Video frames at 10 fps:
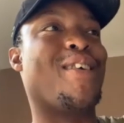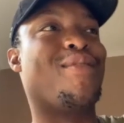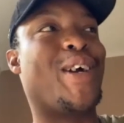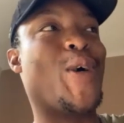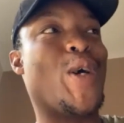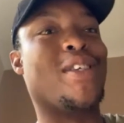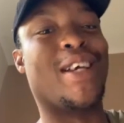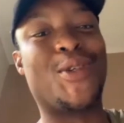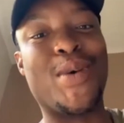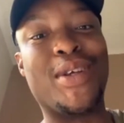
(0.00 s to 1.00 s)
Africa when I was
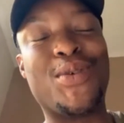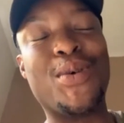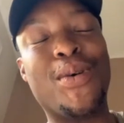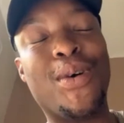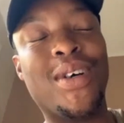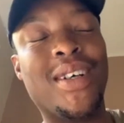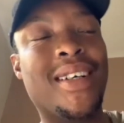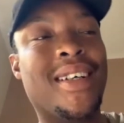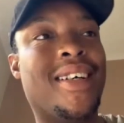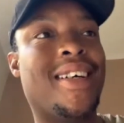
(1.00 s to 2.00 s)
like 22.
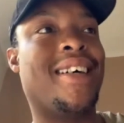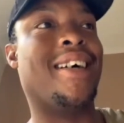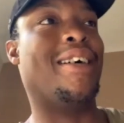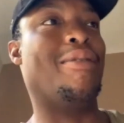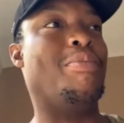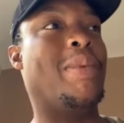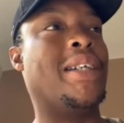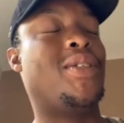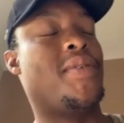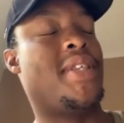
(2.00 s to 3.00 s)

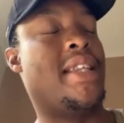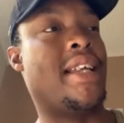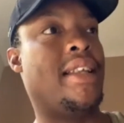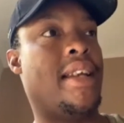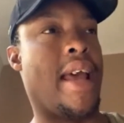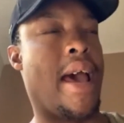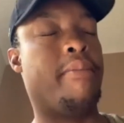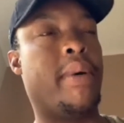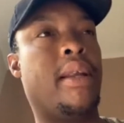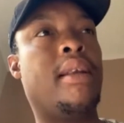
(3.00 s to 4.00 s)
But obviously that didn't
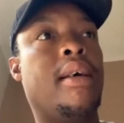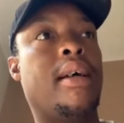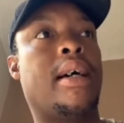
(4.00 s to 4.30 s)
happen.